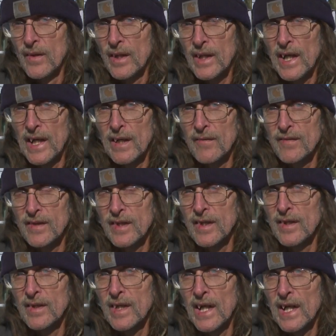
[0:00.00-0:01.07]
The guy that was in
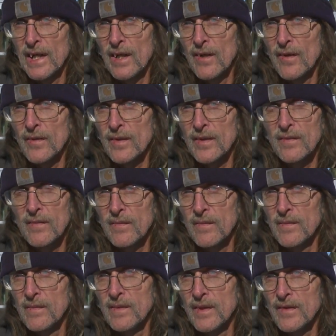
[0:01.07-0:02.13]
there got out
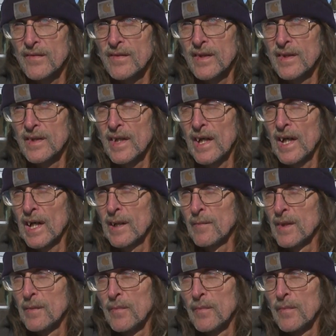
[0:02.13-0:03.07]
just in time.